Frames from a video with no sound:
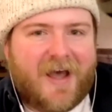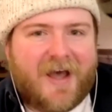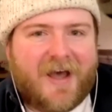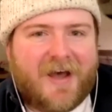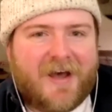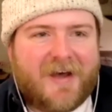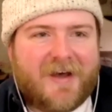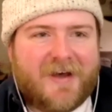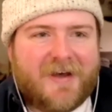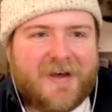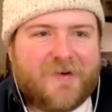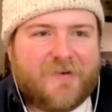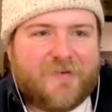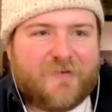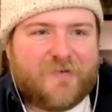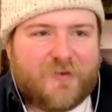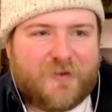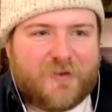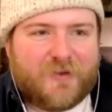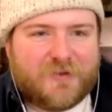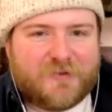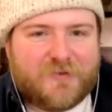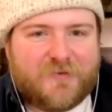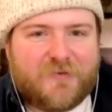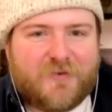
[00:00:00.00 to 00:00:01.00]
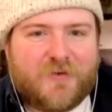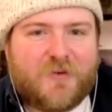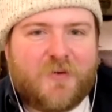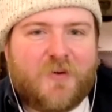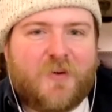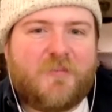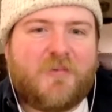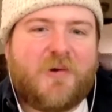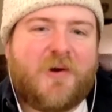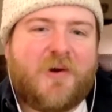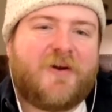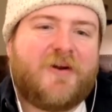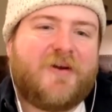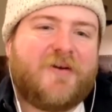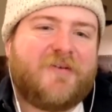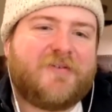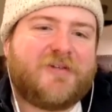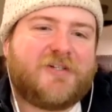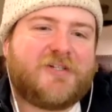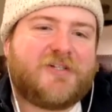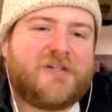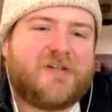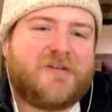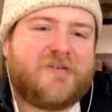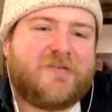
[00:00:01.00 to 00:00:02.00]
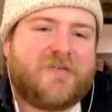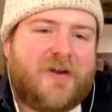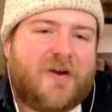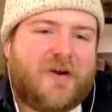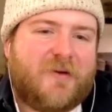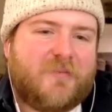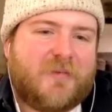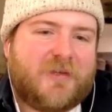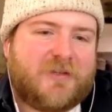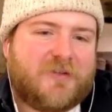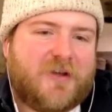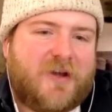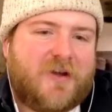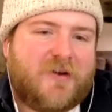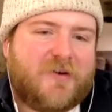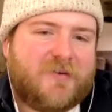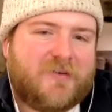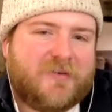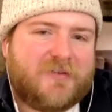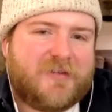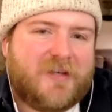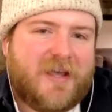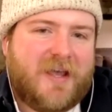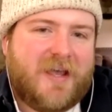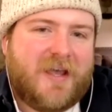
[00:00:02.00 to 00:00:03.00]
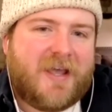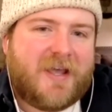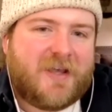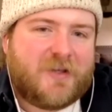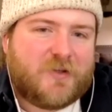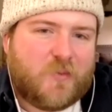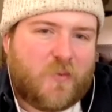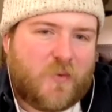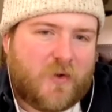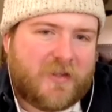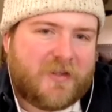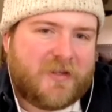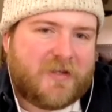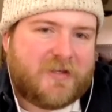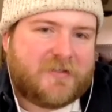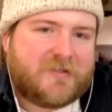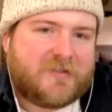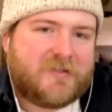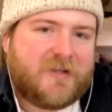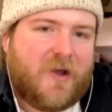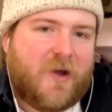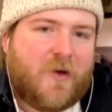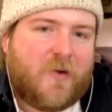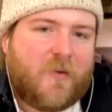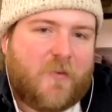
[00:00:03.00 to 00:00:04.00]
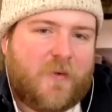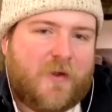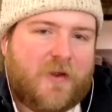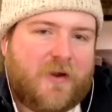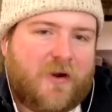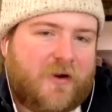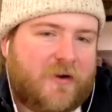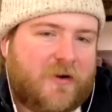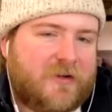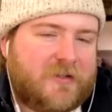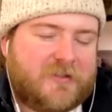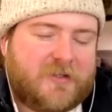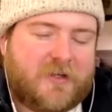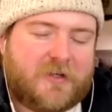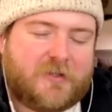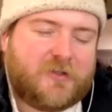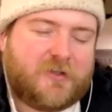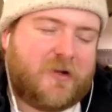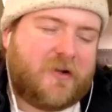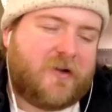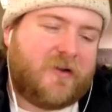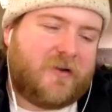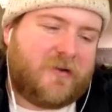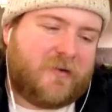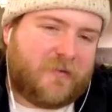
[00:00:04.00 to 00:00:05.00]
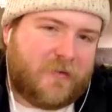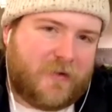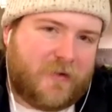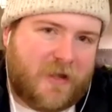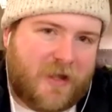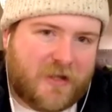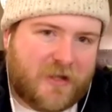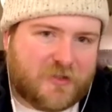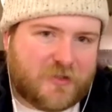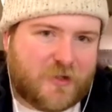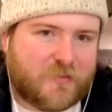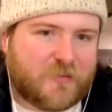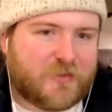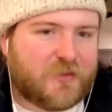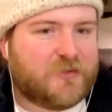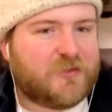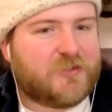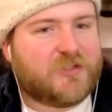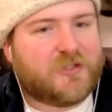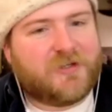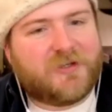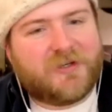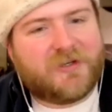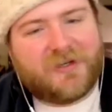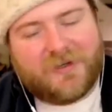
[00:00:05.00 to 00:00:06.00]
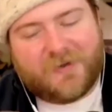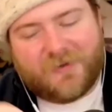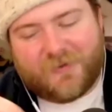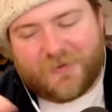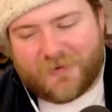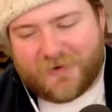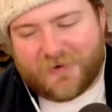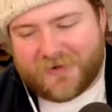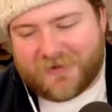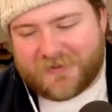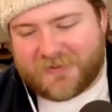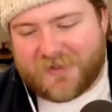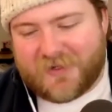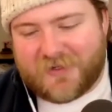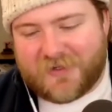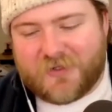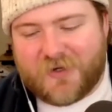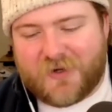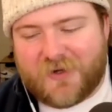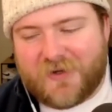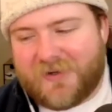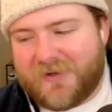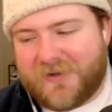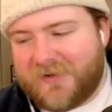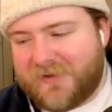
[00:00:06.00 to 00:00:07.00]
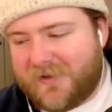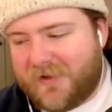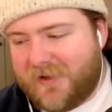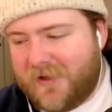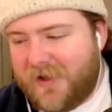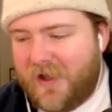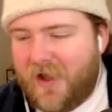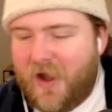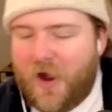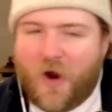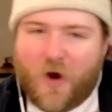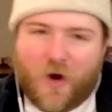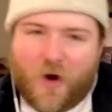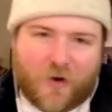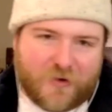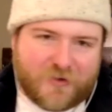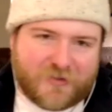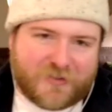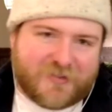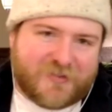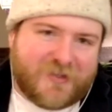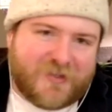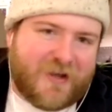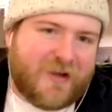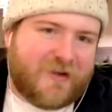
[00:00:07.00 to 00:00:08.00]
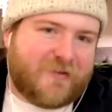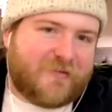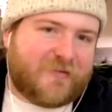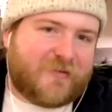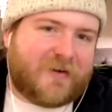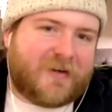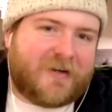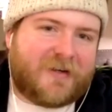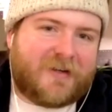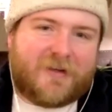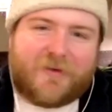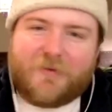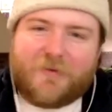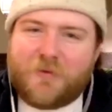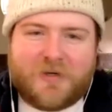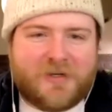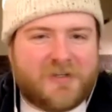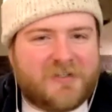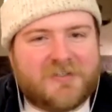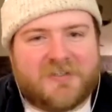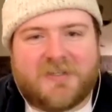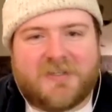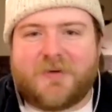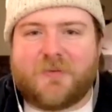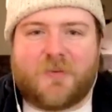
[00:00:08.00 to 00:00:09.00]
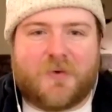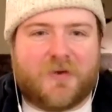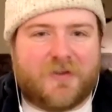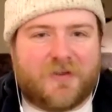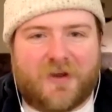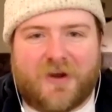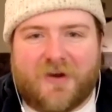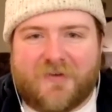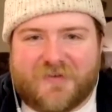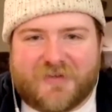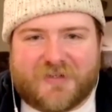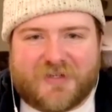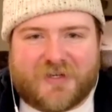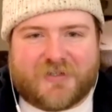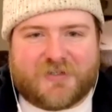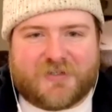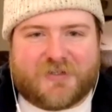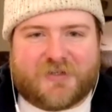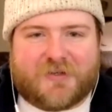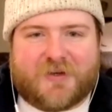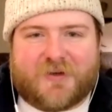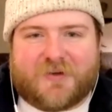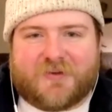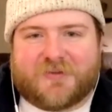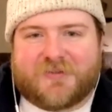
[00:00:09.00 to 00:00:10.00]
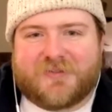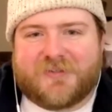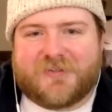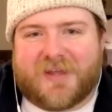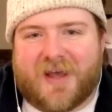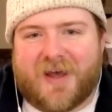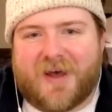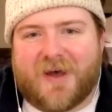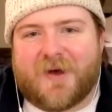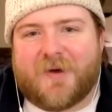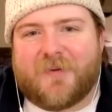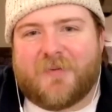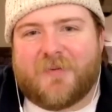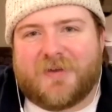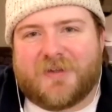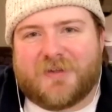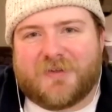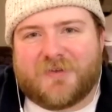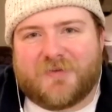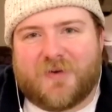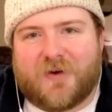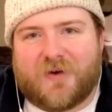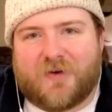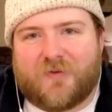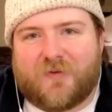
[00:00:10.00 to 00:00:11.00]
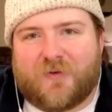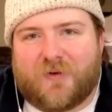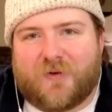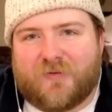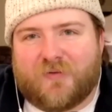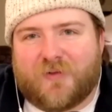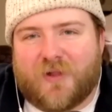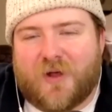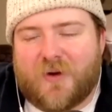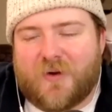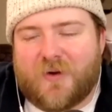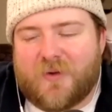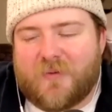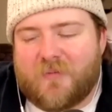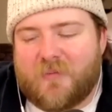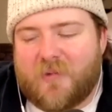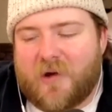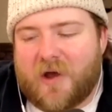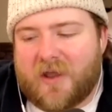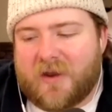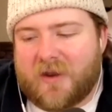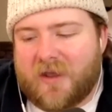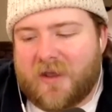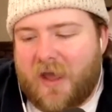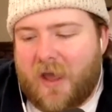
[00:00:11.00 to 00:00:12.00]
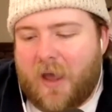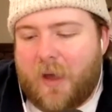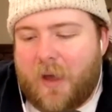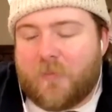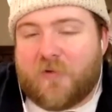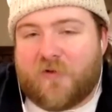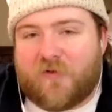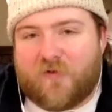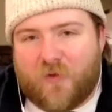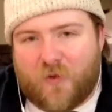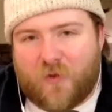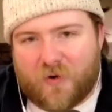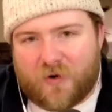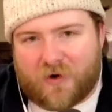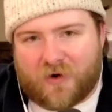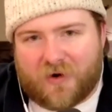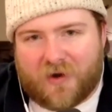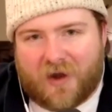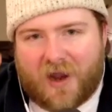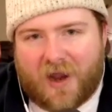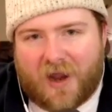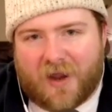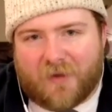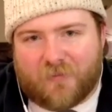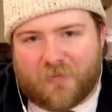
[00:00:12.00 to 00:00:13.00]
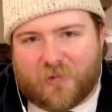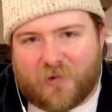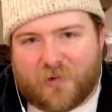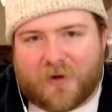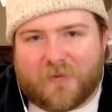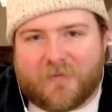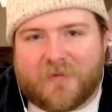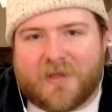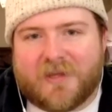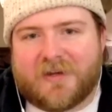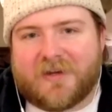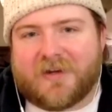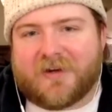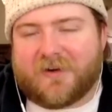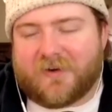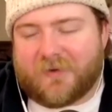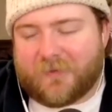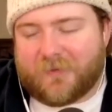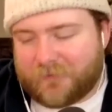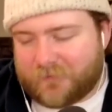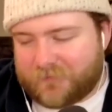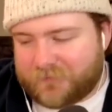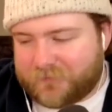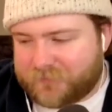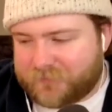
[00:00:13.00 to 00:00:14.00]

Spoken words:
For those of you who are part of Achieve, Aaron MacDonald is with us. We are going to touch on his homeschool journey. We're going to touch on art stuff. We're going to see where the conversation goes. It's very free flowing. But before I bring him in here,